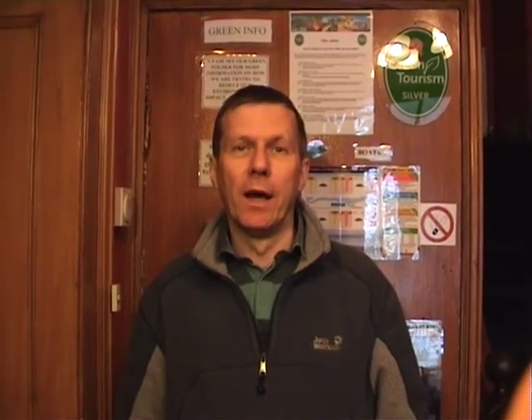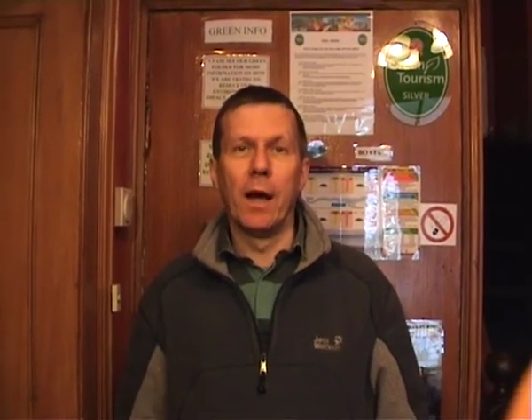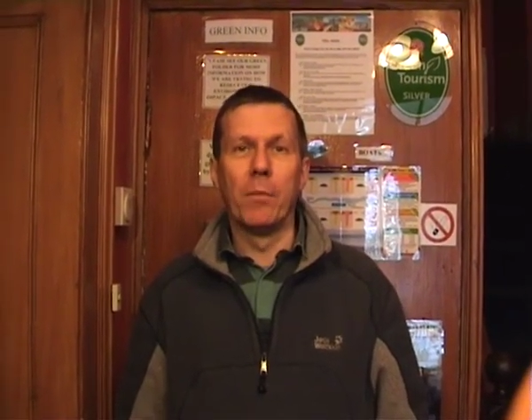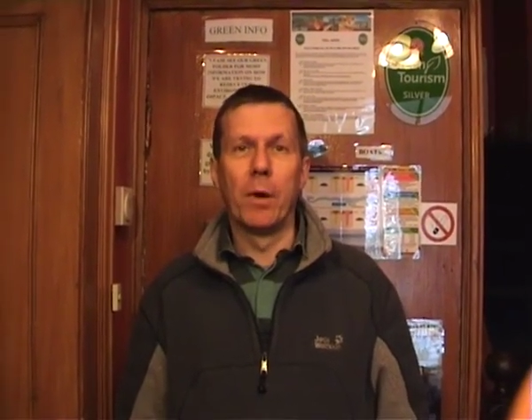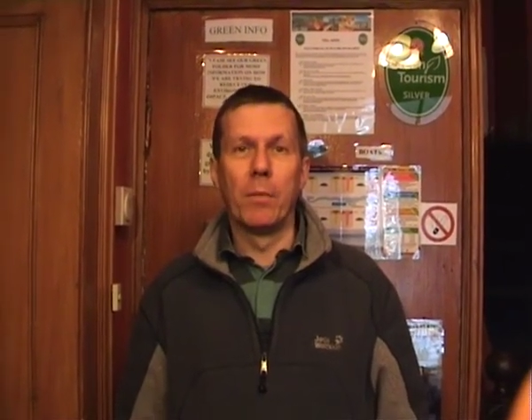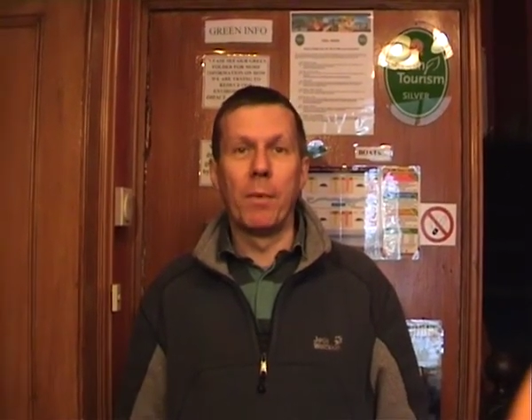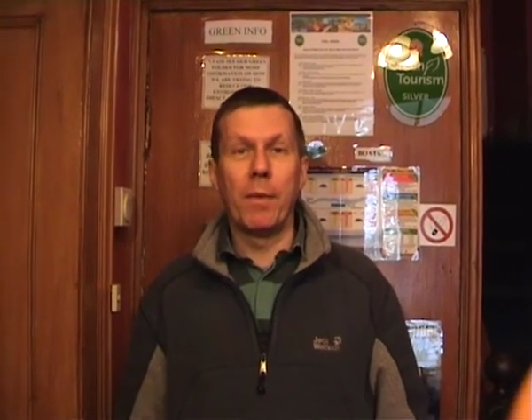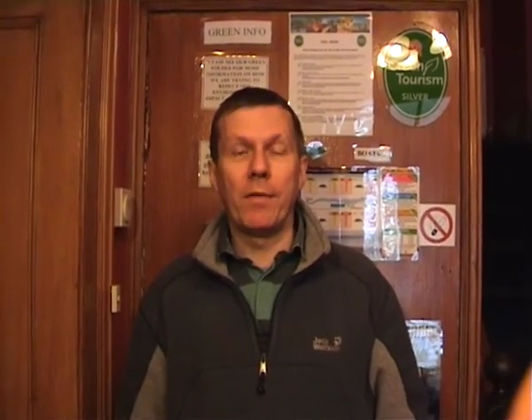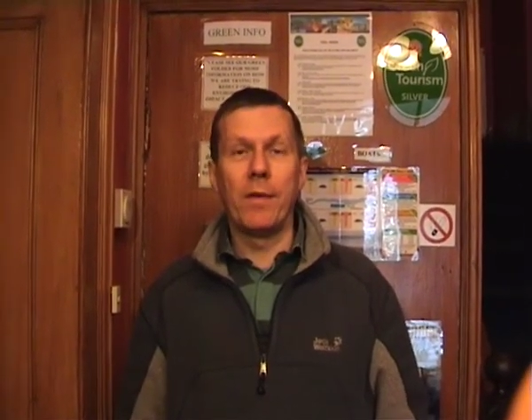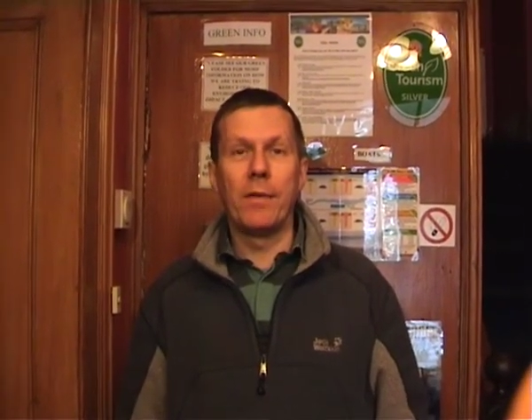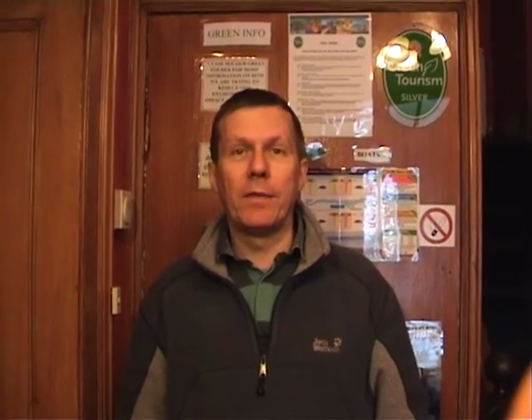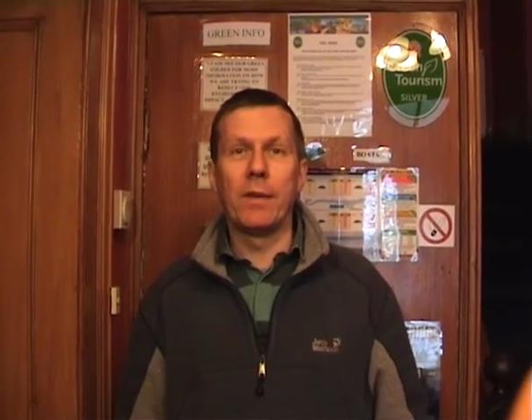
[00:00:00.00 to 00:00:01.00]
and probably
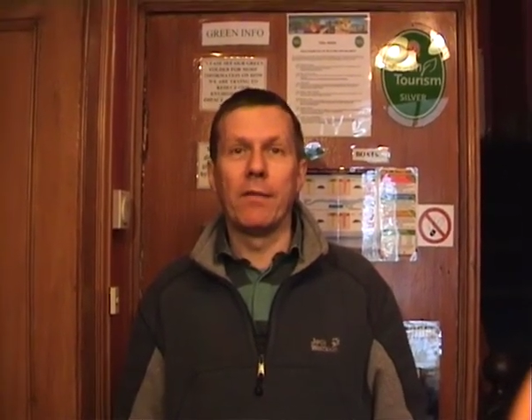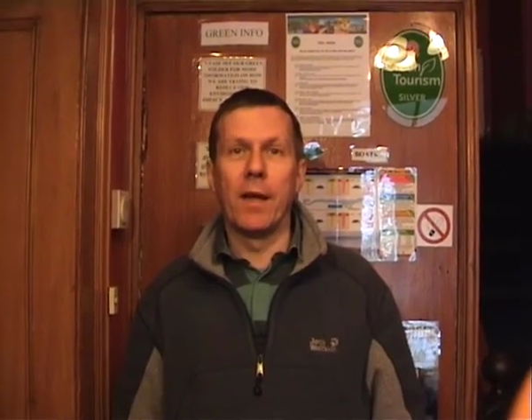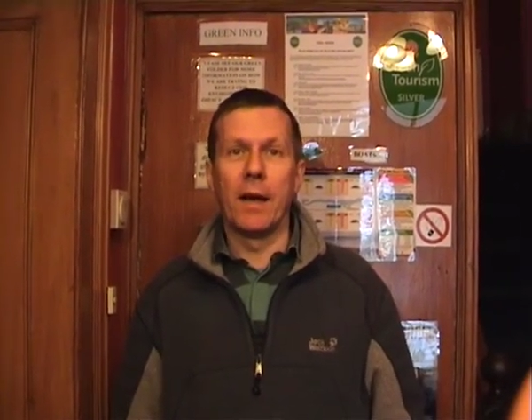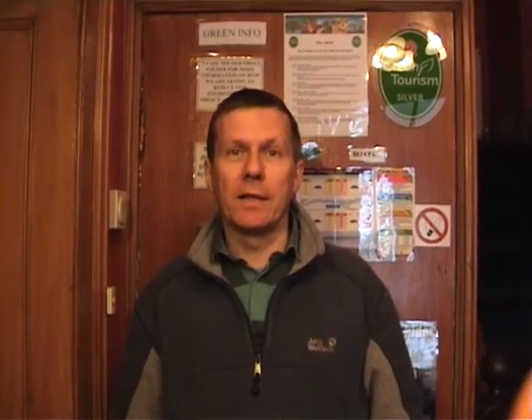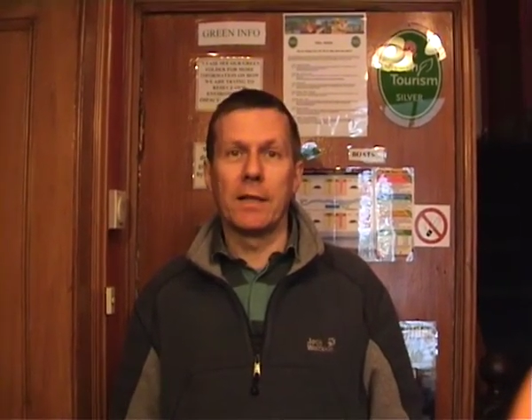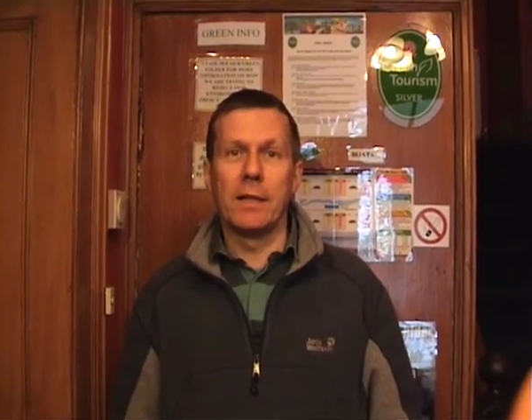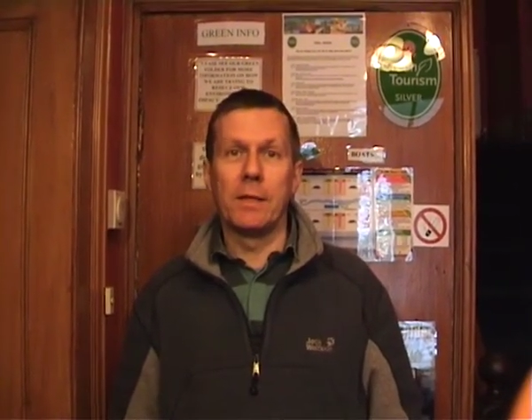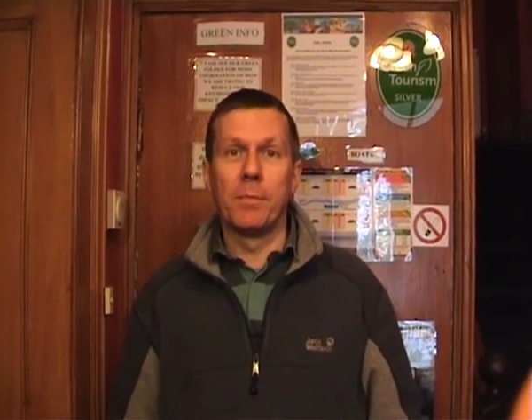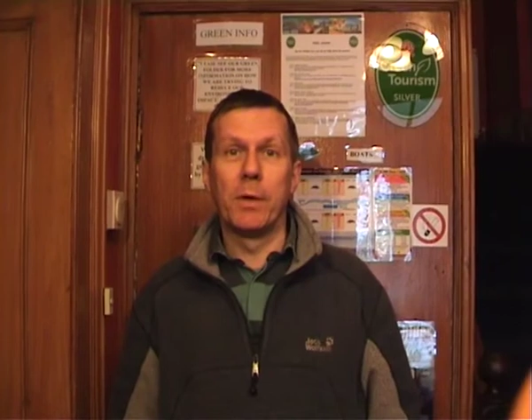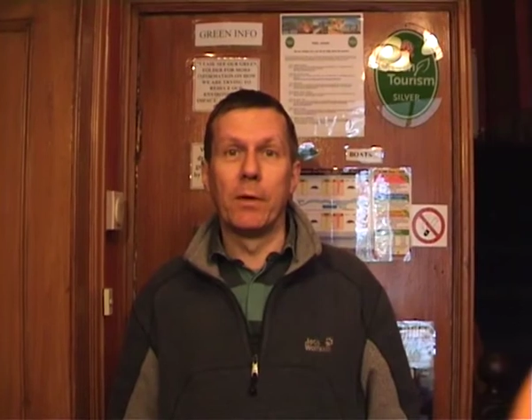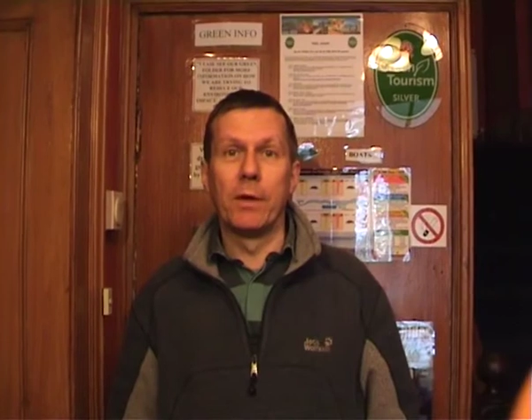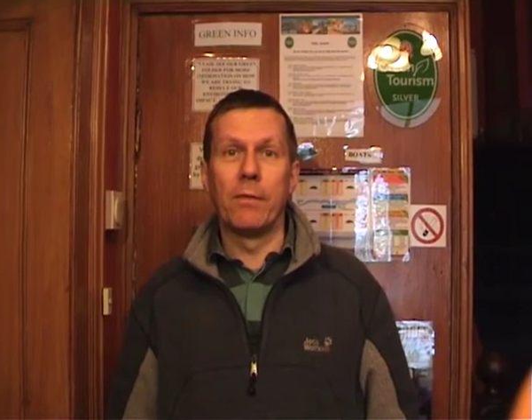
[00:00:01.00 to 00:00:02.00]
50 of that is
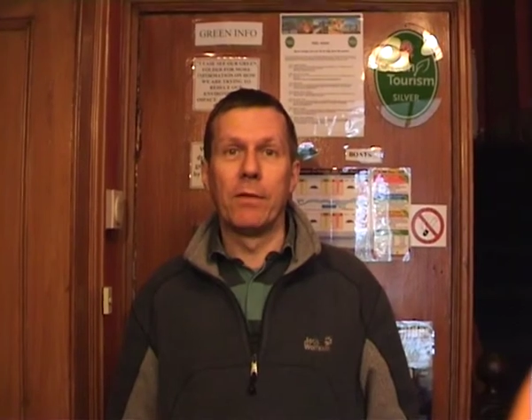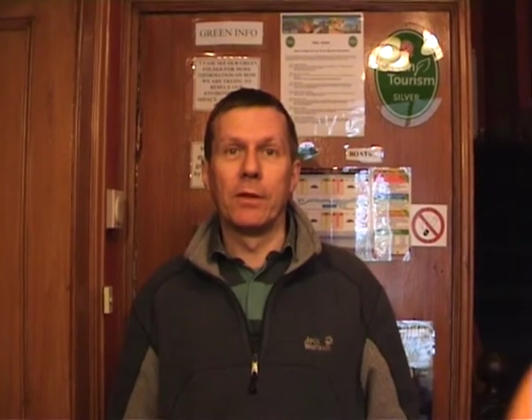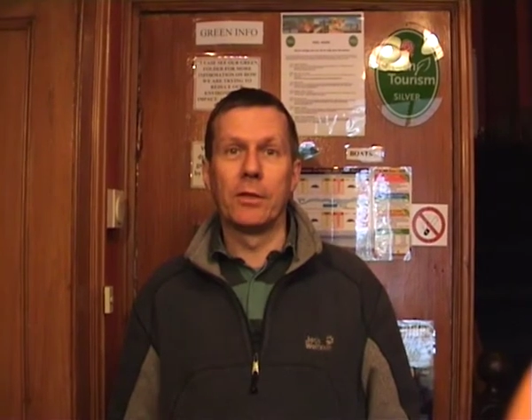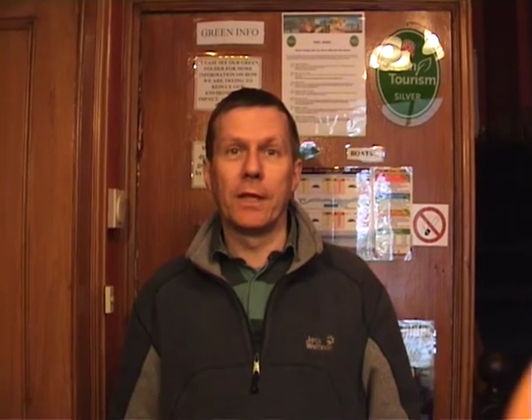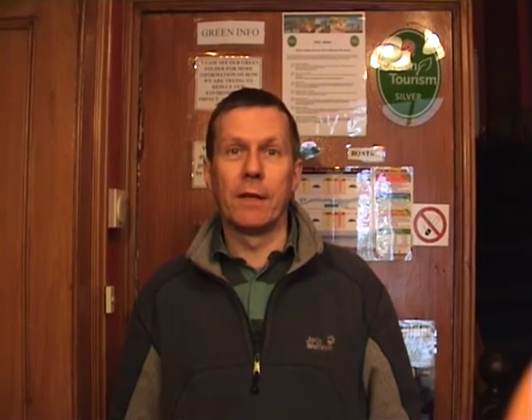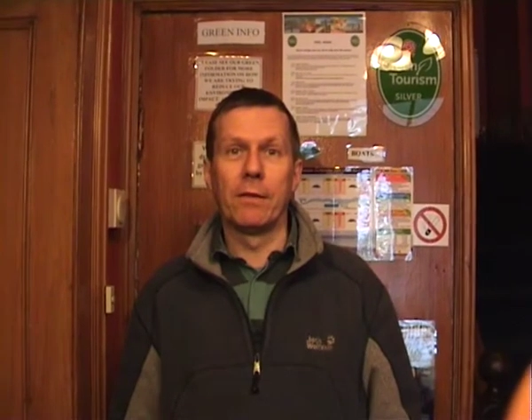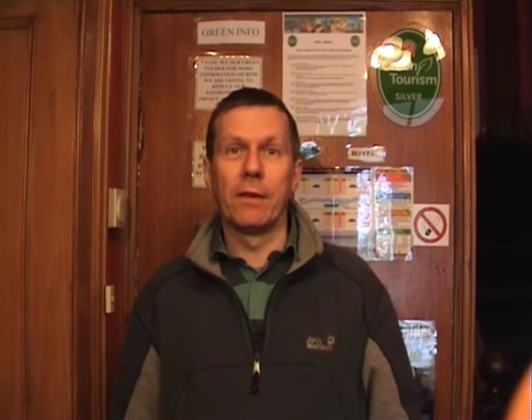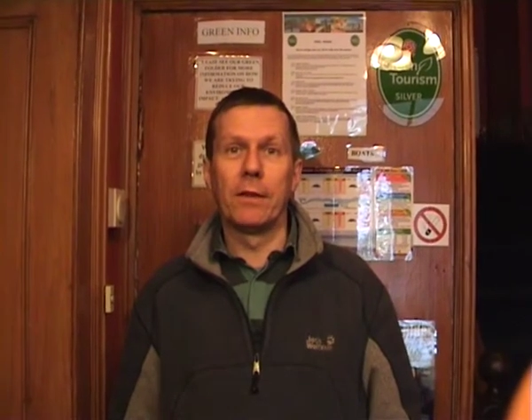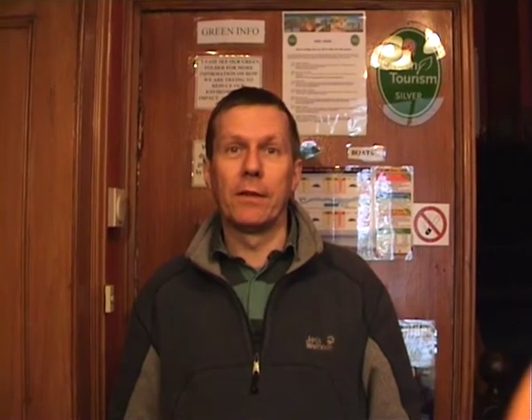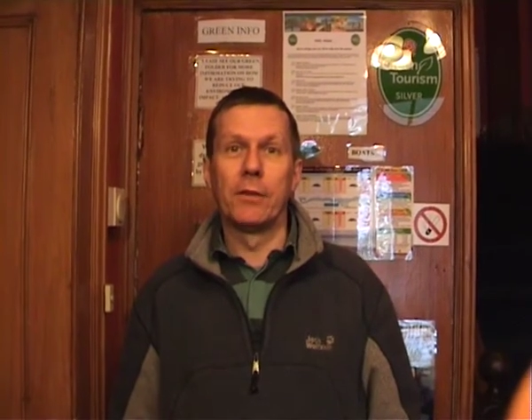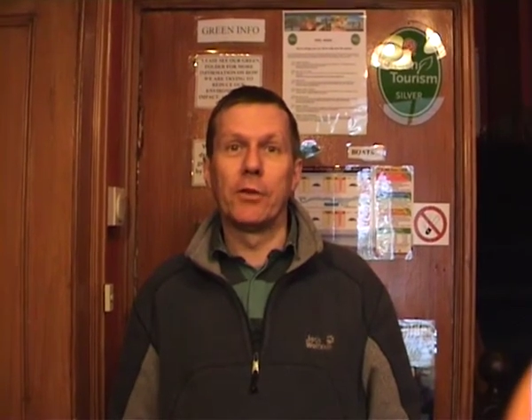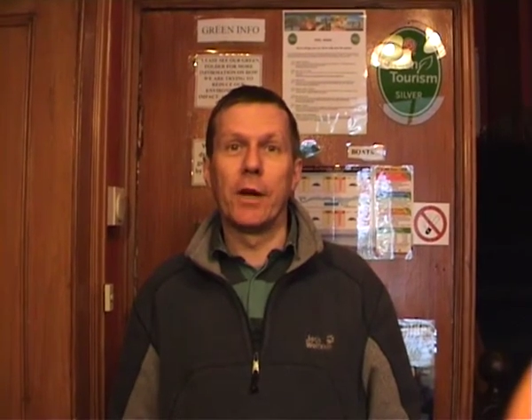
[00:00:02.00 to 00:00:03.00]
purely flushed down
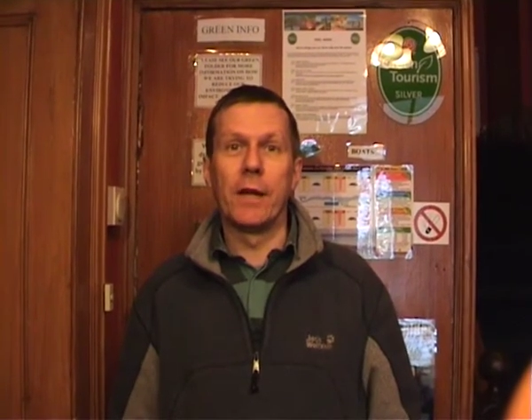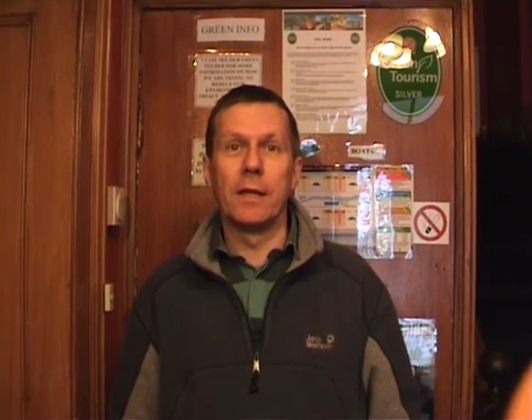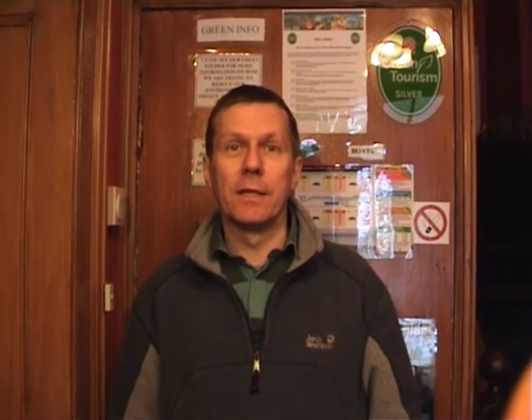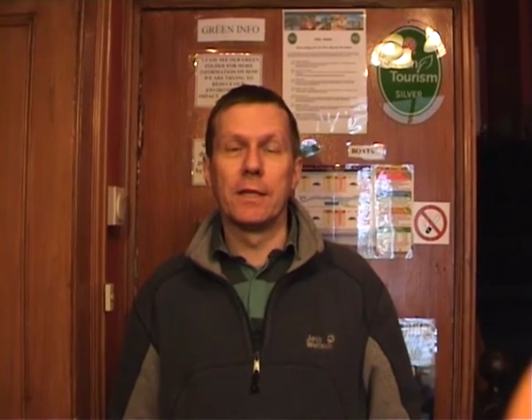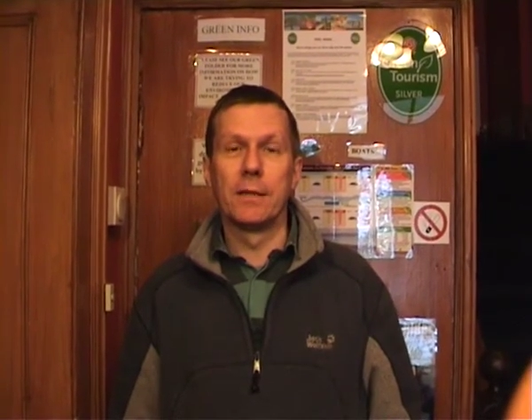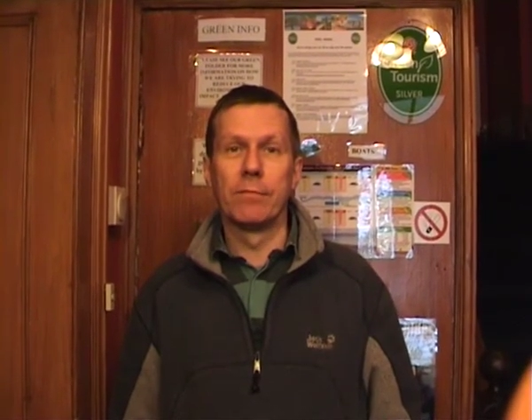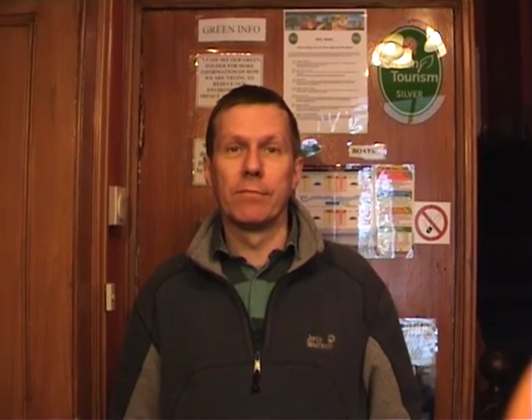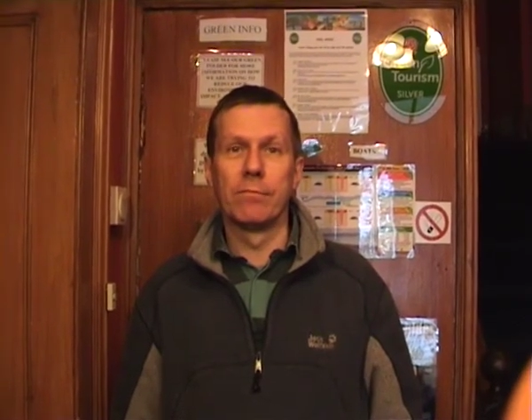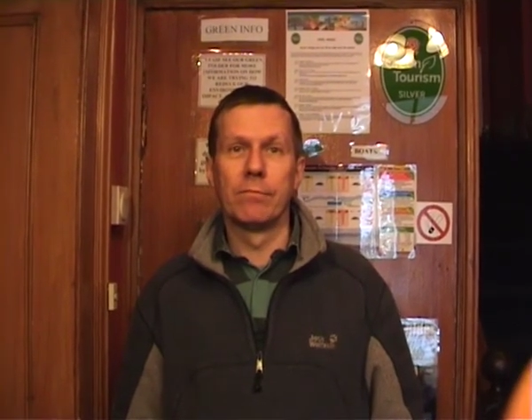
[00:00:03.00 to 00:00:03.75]
the drains.